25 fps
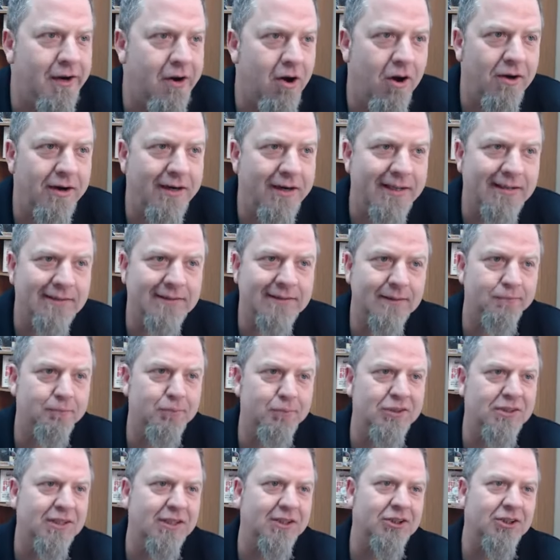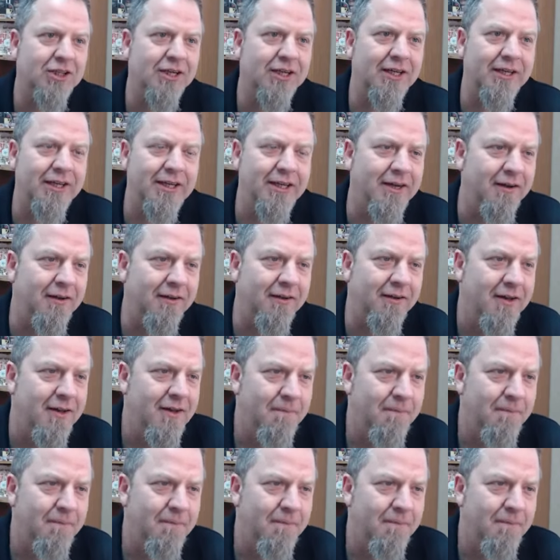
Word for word: audience obsession, again, uh,